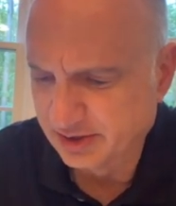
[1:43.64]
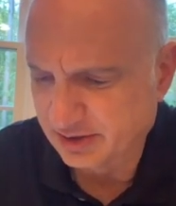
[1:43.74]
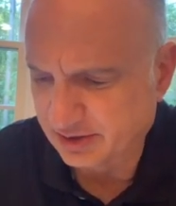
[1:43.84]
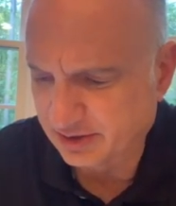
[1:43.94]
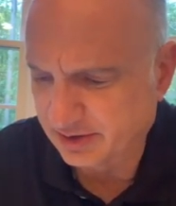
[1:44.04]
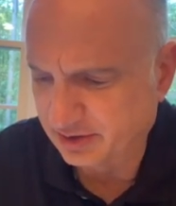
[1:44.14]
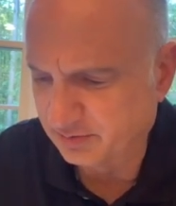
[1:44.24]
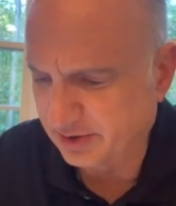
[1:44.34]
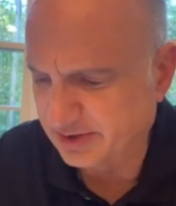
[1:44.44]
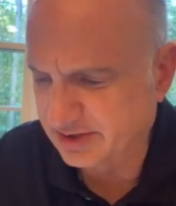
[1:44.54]
that you
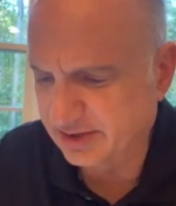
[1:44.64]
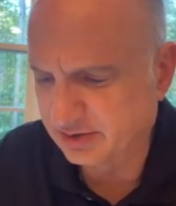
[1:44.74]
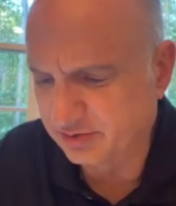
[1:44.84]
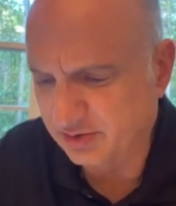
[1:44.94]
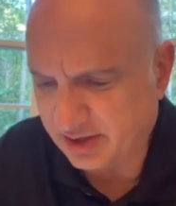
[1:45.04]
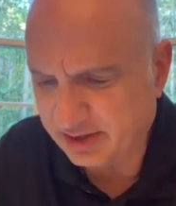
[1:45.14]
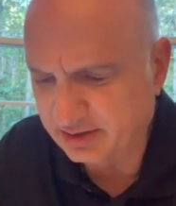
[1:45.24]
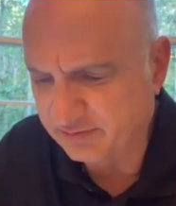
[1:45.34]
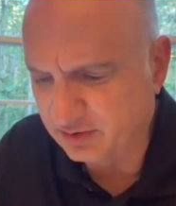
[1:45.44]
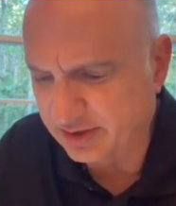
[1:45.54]
might see in other
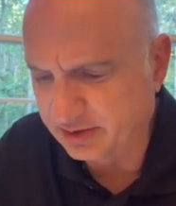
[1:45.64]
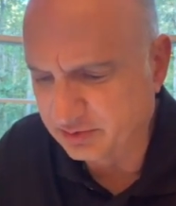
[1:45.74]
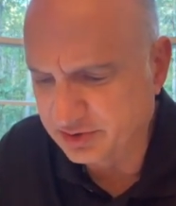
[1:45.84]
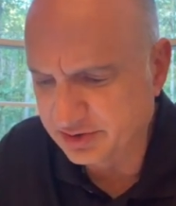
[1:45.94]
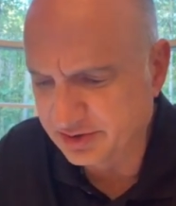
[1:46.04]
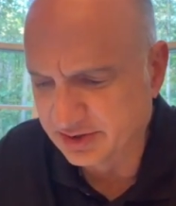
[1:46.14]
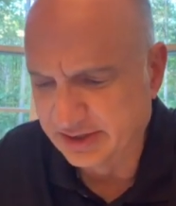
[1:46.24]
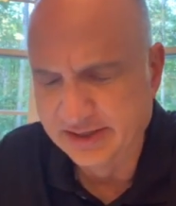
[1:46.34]
high-level languages.